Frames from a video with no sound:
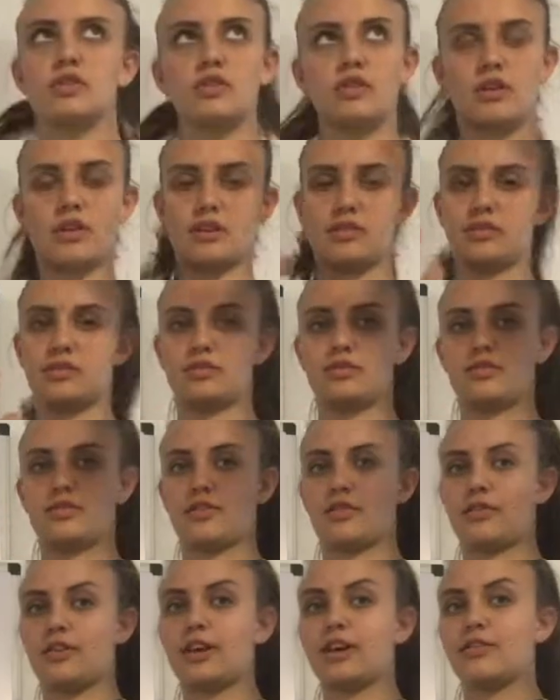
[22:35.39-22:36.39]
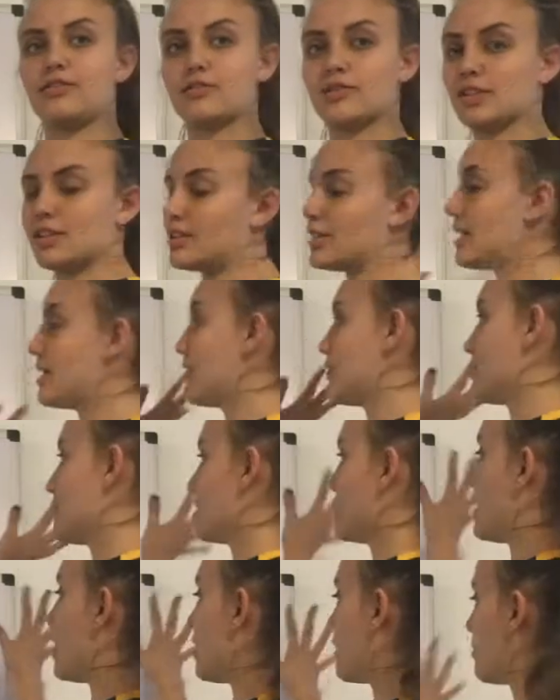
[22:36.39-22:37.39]
you guys don't have the glare of the
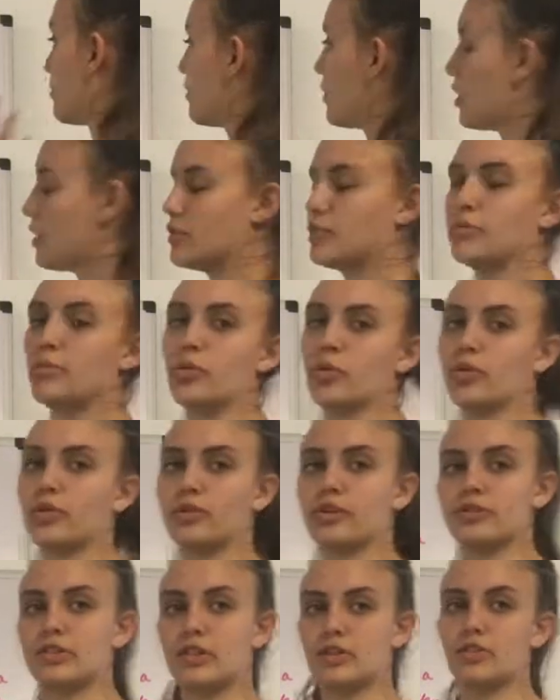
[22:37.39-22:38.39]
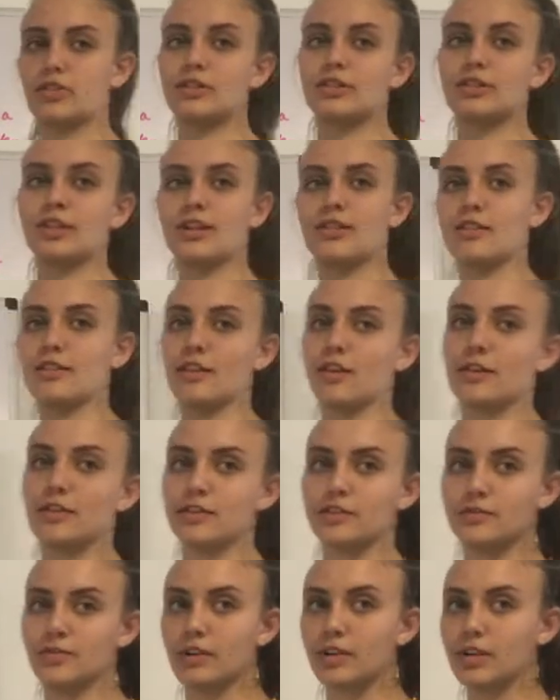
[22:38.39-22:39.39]
light on the board because I noticed that in the
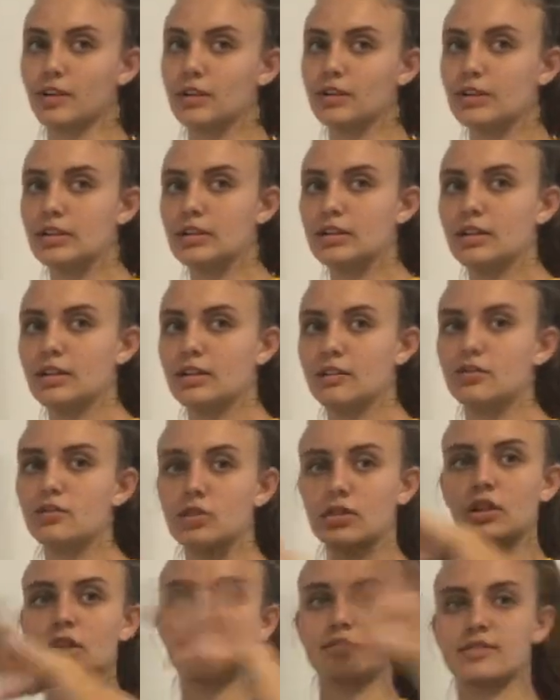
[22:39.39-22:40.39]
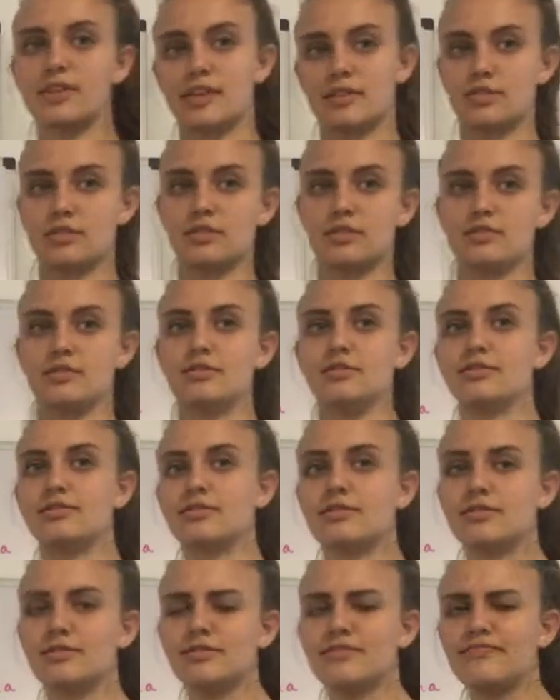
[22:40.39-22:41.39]
last video or last section.
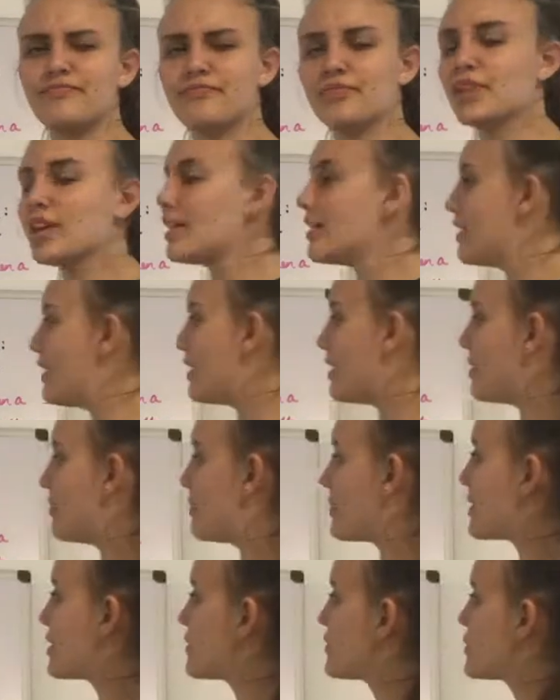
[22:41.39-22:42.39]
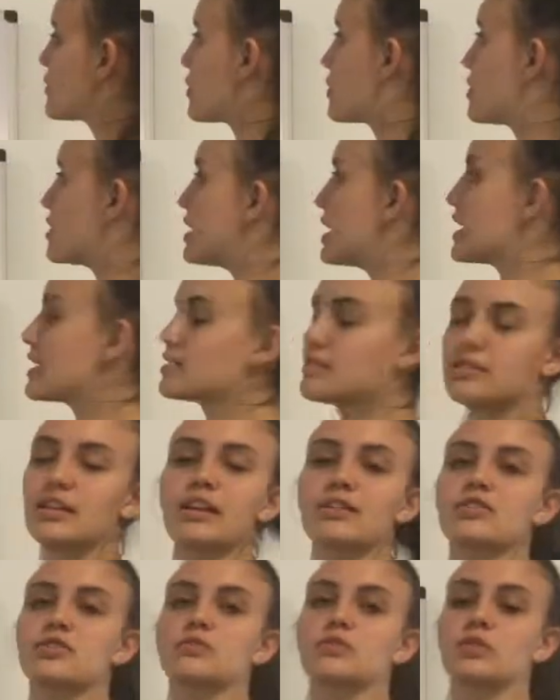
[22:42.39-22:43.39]
So the next
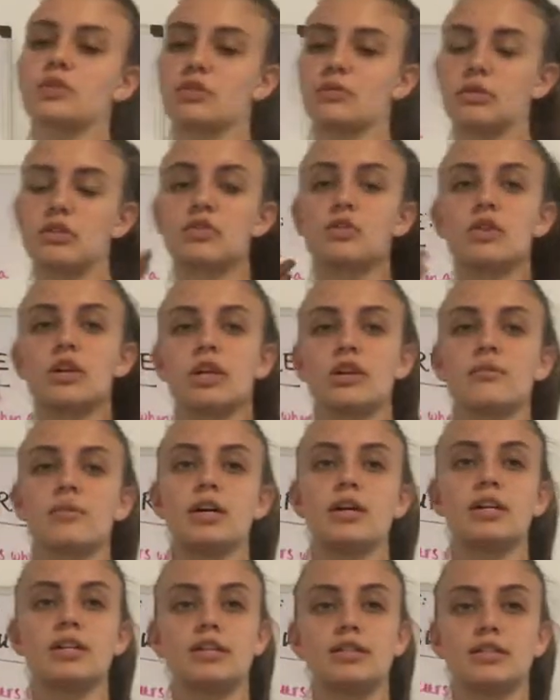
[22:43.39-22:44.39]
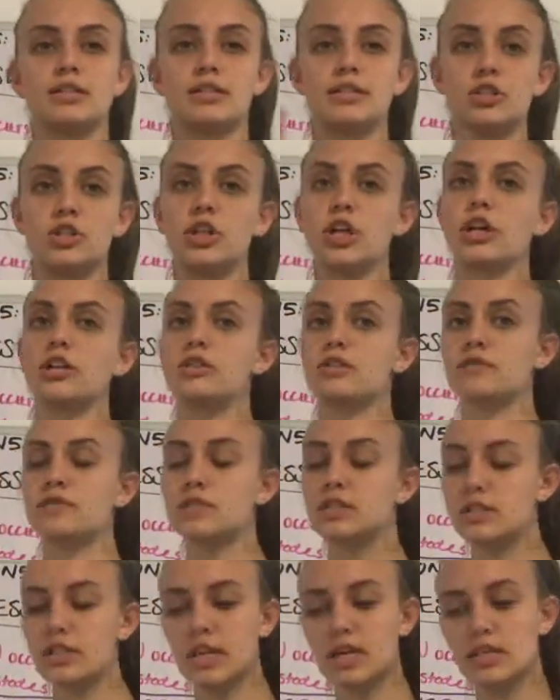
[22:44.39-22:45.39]
section we're going to be talking about is the change of
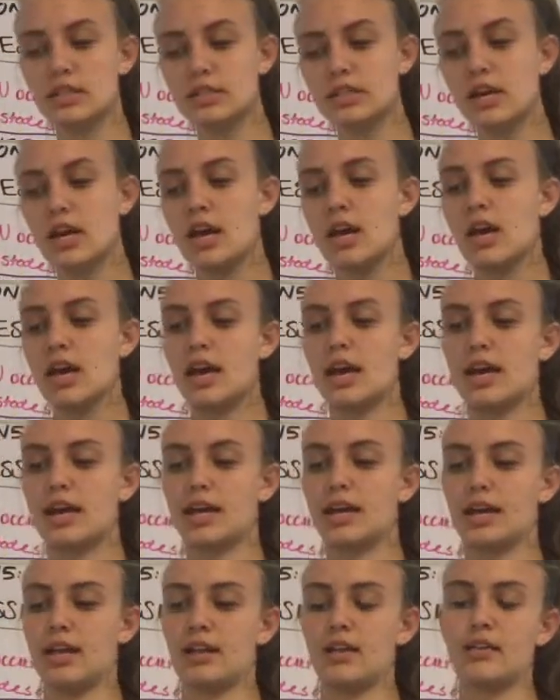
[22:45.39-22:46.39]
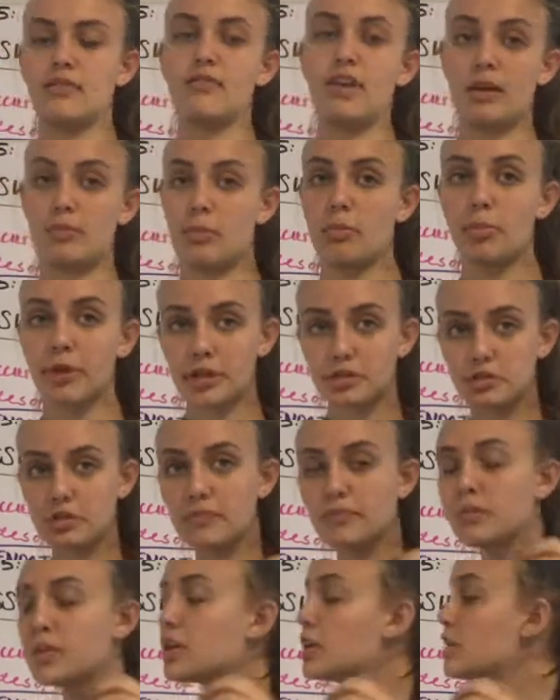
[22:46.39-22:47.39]
state and vapor pressure.